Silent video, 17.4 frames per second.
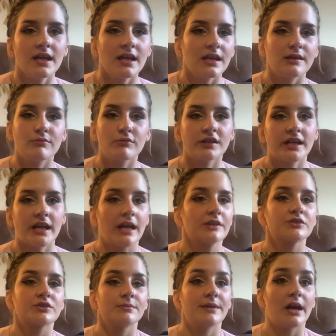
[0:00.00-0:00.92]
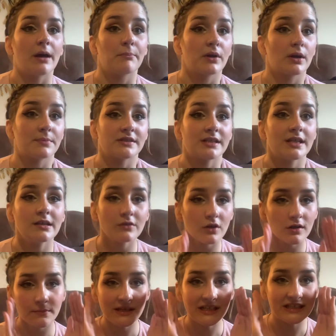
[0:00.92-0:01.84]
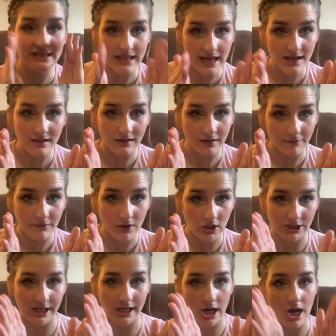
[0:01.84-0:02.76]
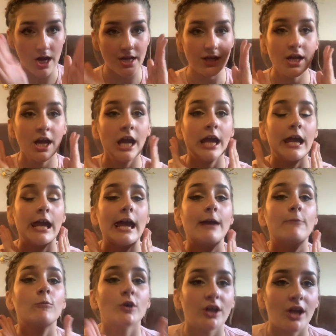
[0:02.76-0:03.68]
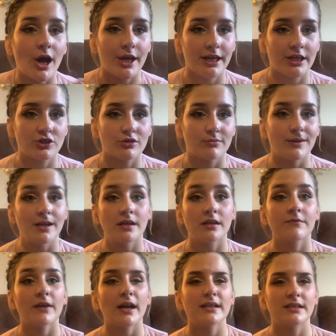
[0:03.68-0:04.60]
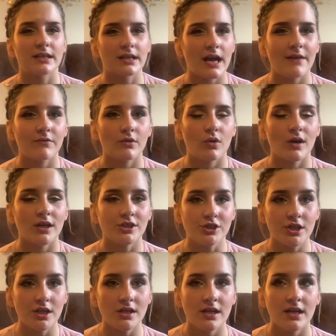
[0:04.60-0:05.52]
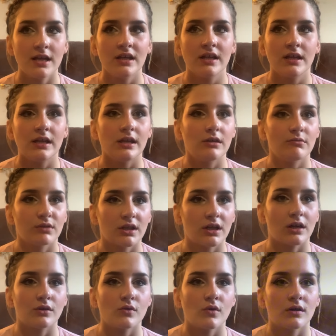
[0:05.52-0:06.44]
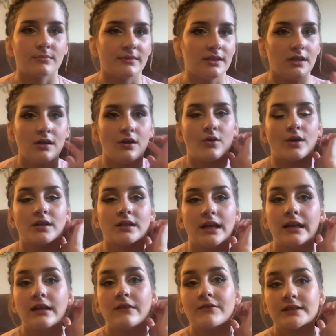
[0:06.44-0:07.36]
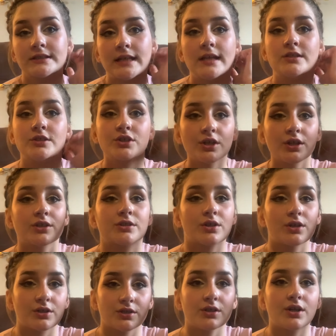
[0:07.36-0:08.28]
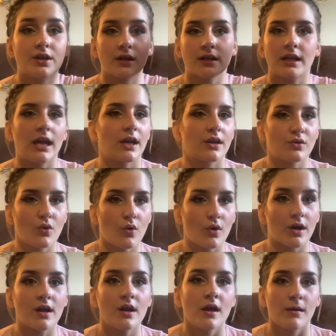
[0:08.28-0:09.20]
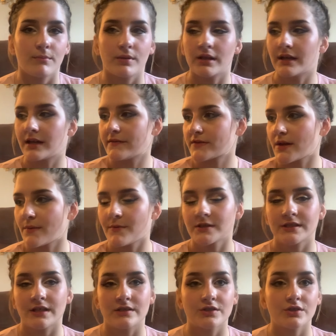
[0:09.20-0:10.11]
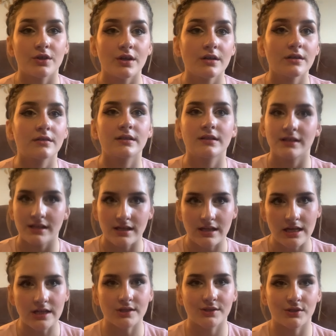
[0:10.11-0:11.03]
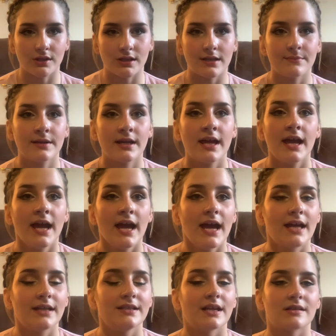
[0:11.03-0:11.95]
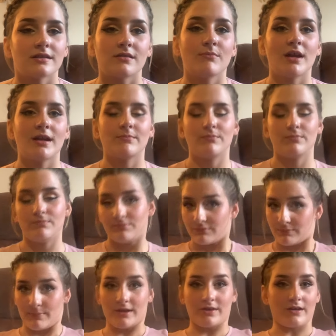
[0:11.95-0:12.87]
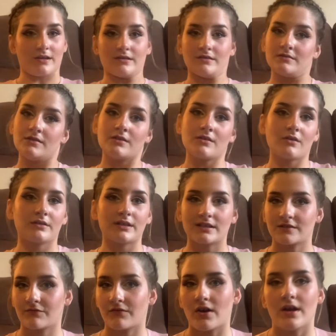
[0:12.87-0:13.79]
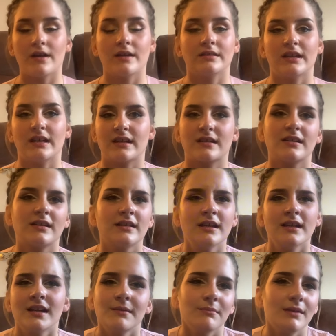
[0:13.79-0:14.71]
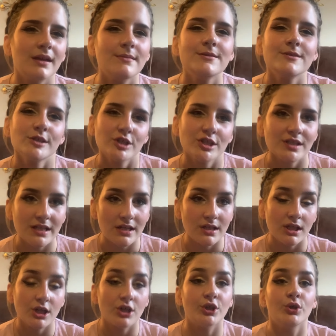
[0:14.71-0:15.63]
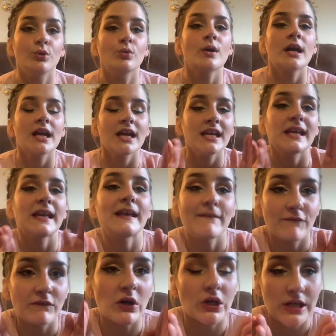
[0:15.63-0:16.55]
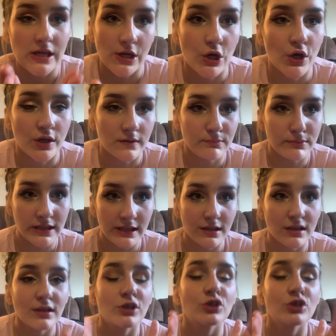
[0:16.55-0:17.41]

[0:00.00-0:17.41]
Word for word: He wouldn't answer me on purpose. He looked me dead in the fucking eye and would not answer me. And if I did have a question, he would ignore me. Or like if I said, sir, sir, sir, ignore. But like if someone said, sir, he answered them. And yes, you may be thinking, you know, that's fine. Like maybe he just didn't hear you. He fucking heard me.